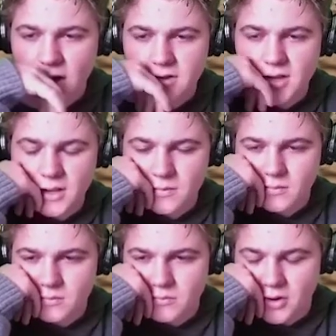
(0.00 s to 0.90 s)
It's like
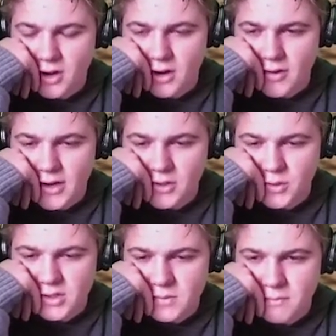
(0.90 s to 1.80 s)
bringing it right
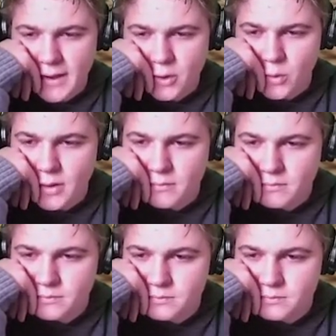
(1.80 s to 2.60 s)
into a spider web.